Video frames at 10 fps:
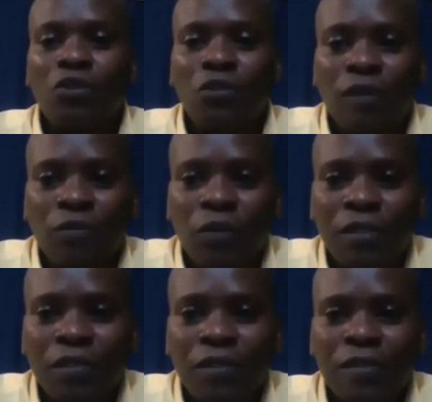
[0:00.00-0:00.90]
her
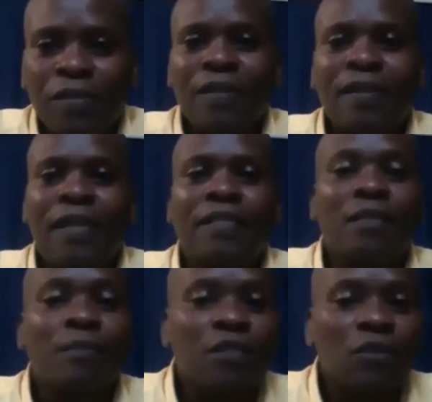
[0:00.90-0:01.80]
voice, the
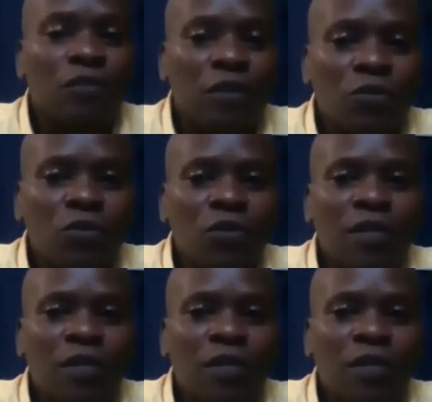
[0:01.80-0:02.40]
legitimacy of her rule,